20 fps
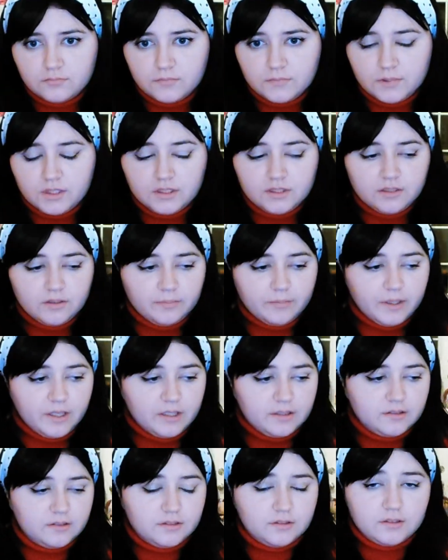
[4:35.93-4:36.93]
This is a
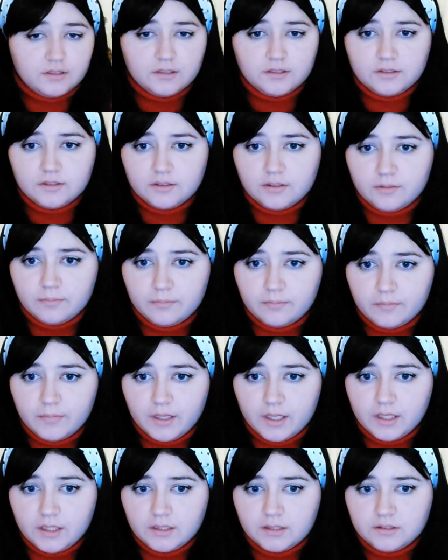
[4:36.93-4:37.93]
mess. This is a
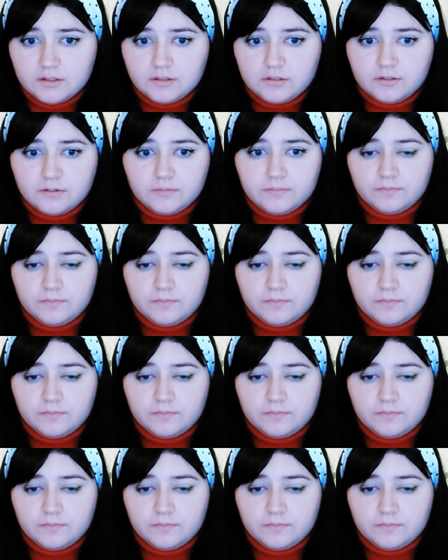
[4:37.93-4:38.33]
mess.